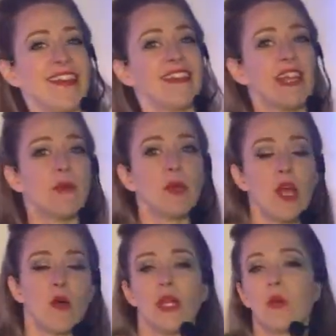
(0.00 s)
Keep
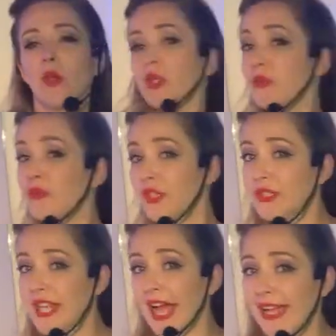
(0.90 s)
going. When you feel
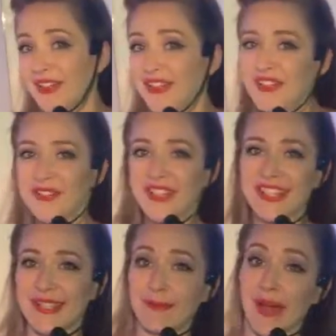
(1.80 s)
tired, you
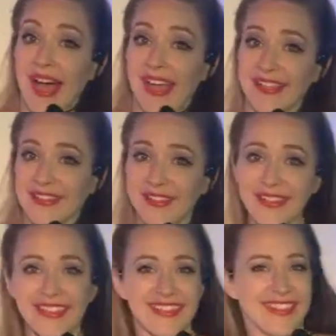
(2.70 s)
just
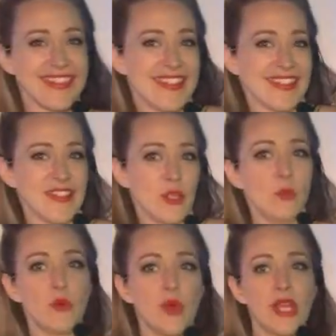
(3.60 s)
smile. You
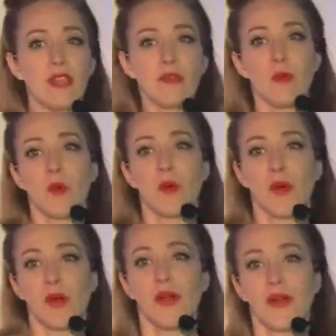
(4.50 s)
breathe
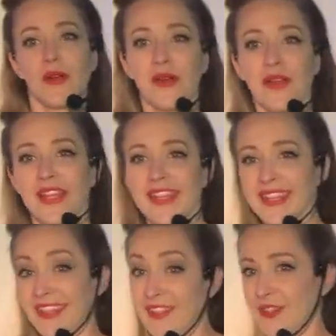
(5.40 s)
more.
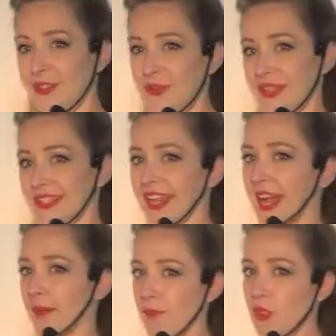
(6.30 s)
You don't
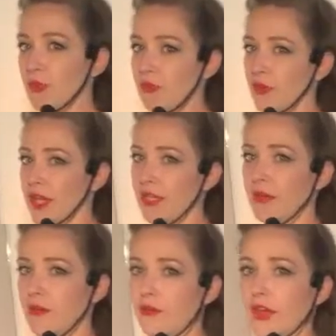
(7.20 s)
stop. To the front.
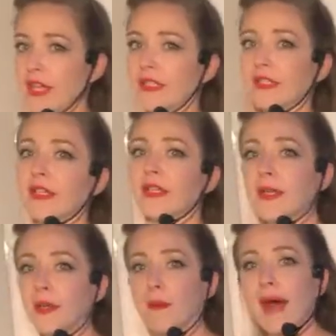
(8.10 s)
Front,
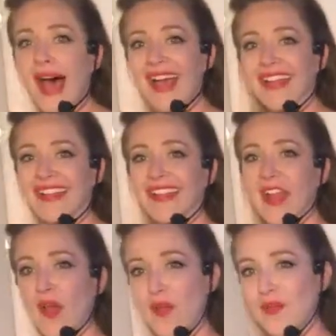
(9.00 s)
back.
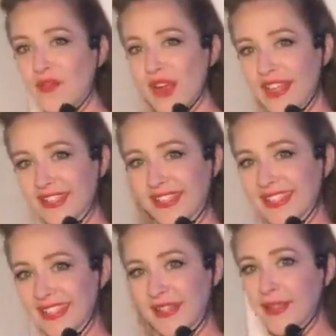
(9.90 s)
Front,
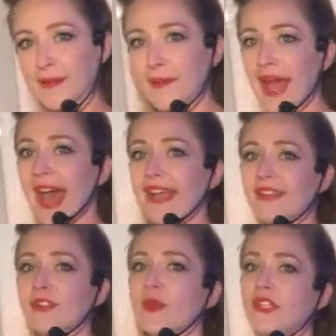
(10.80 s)
back.
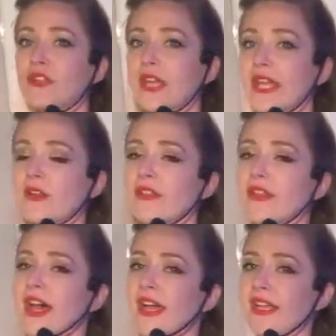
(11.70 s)
Squeeze your inner
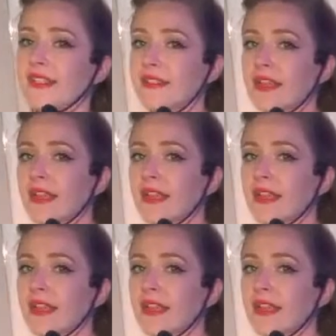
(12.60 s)
thighs.